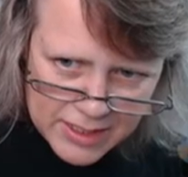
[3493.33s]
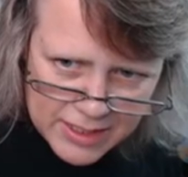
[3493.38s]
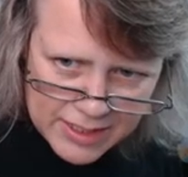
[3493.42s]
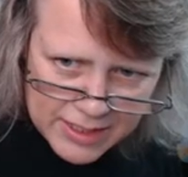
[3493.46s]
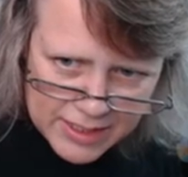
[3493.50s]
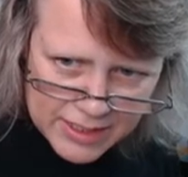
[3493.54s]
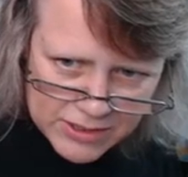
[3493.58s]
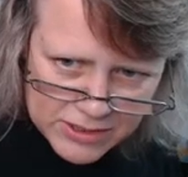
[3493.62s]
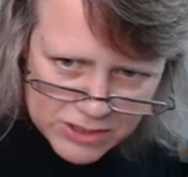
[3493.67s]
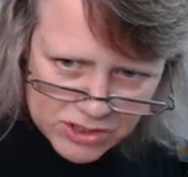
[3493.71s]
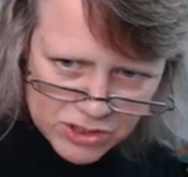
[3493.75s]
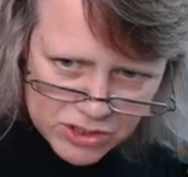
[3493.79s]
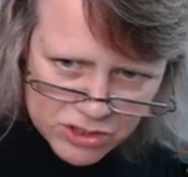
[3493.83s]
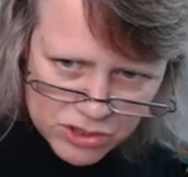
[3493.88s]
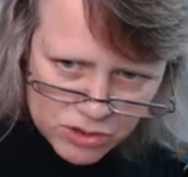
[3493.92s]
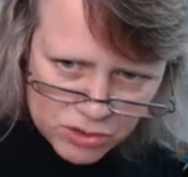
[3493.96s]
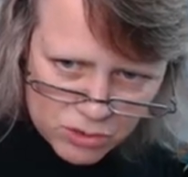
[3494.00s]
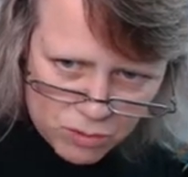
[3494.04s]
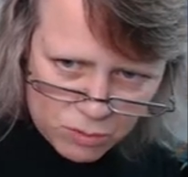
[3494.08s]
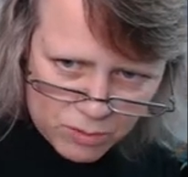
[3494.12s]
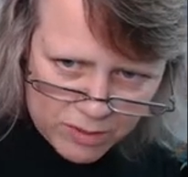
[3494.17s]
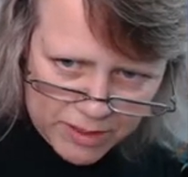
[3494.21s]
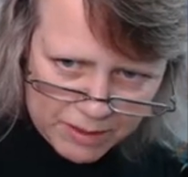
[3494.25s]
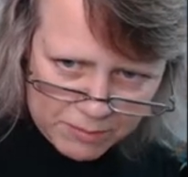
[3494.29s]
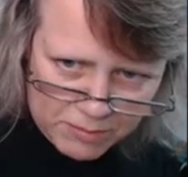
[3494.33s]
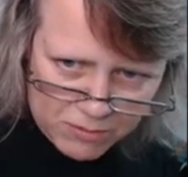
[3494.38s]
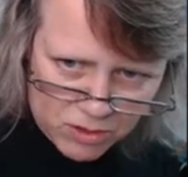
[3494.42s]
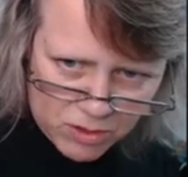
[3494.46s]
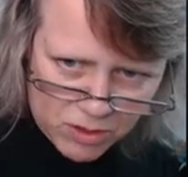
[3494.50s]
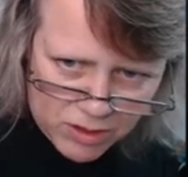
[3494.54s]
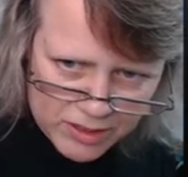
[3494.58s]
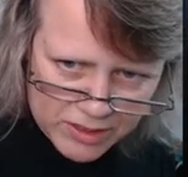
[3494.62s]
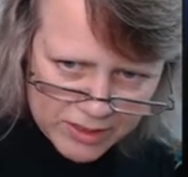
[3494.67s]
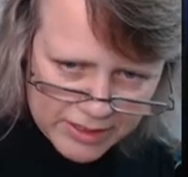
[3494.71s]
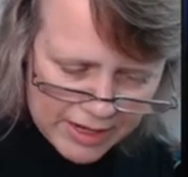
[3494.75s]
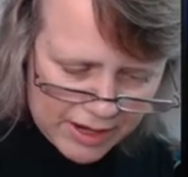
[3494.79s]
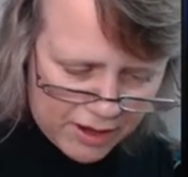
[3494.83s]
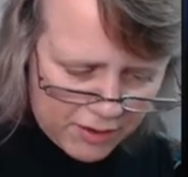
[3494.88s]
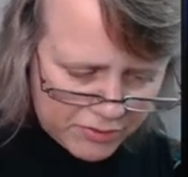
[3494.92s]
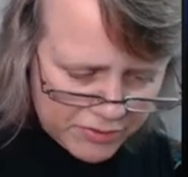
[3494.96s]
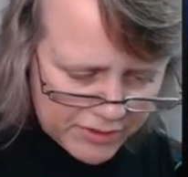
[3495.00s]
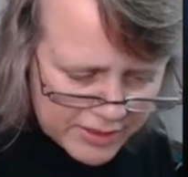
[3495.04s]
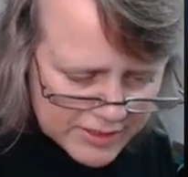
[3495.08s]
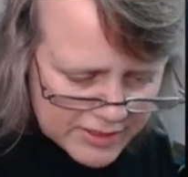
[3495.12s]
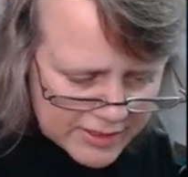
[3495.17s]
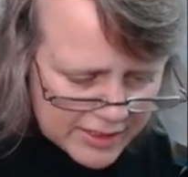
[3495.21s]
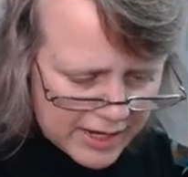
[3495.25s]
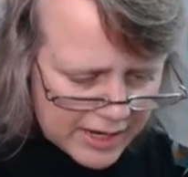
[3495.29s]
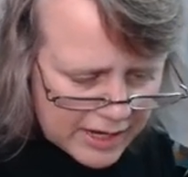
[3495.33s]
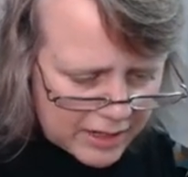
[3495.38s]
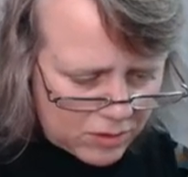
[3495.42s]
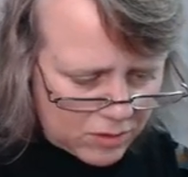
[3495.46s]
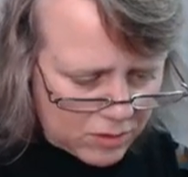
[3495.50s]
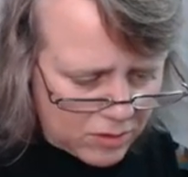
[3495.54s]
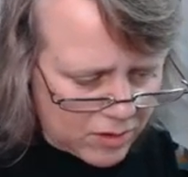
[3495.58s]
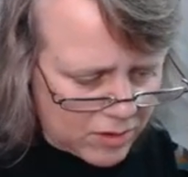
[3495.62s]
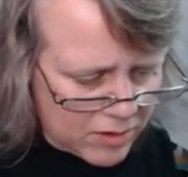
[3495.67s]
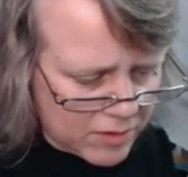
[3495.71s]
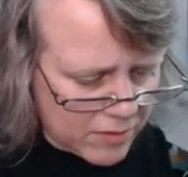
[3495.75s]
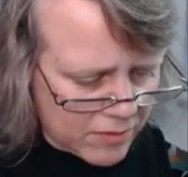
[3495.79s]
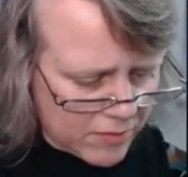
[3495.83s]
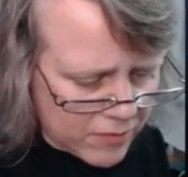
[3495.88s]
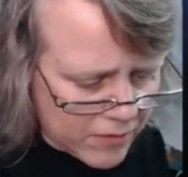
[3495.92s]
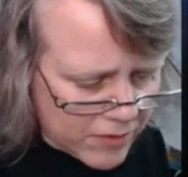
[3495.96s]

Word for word: is to, when I look down this angle,